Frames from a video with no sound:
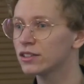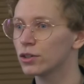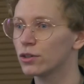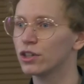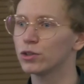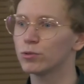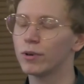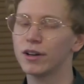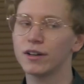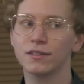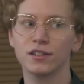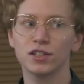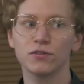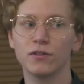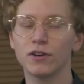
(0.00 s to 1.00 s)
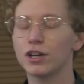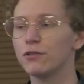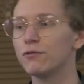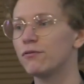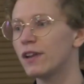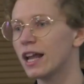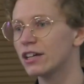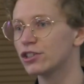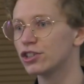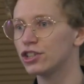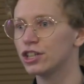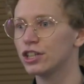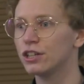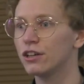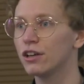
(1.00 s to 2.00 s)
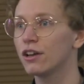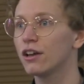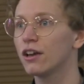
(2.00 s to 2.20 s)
So he's wearing this very flashy,